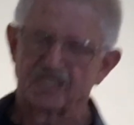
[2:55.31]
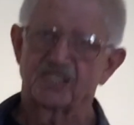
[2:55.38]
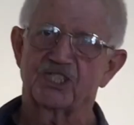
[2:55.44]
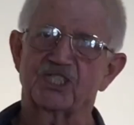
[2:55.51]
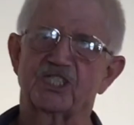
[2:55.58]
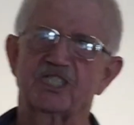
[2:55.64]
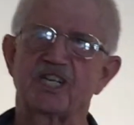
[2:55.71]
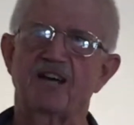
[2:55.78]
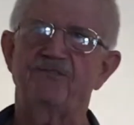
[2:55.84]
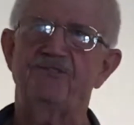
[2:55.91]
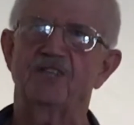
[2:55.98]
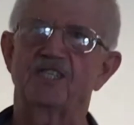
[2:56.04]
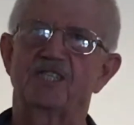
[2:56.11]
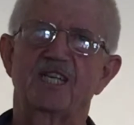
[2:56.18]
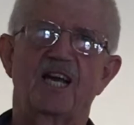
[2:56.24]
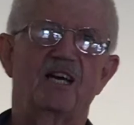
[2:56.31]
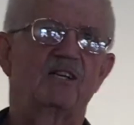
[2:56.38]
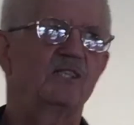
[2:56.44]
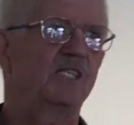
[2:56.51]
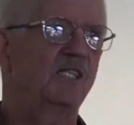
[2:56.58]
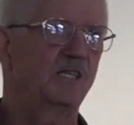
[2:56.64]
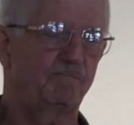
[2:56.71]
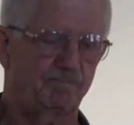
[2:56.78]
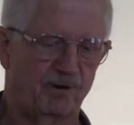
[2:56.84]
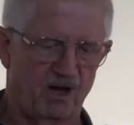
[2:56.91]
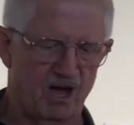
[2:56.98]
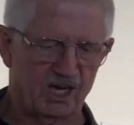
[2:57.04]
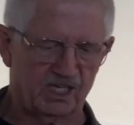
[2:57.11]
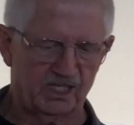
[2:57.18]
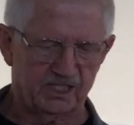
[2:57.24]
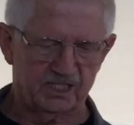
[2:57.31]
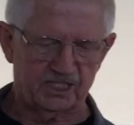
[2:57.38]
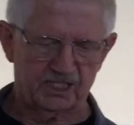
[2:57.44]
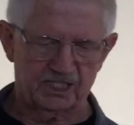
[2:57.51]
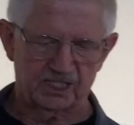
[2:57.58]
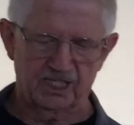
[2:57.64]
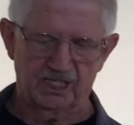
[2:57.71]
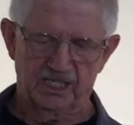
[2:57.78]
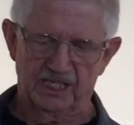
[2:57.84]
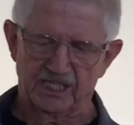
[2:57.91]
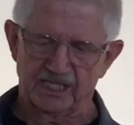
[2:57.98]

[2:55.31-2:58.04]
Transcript: stuff it down into pockets,